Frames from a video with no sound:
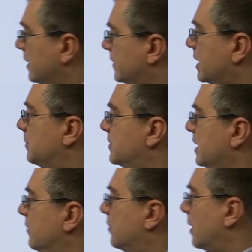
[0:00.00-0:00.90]
Let's skip
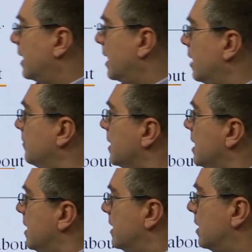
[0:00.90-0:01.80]
C for right now.
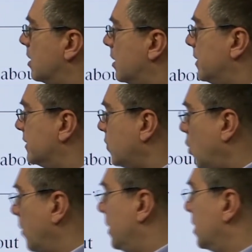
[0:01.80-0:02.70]
The Earth is
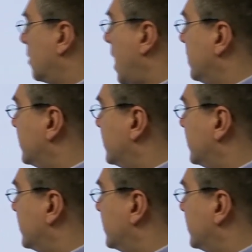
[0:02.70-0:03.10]
orbiting around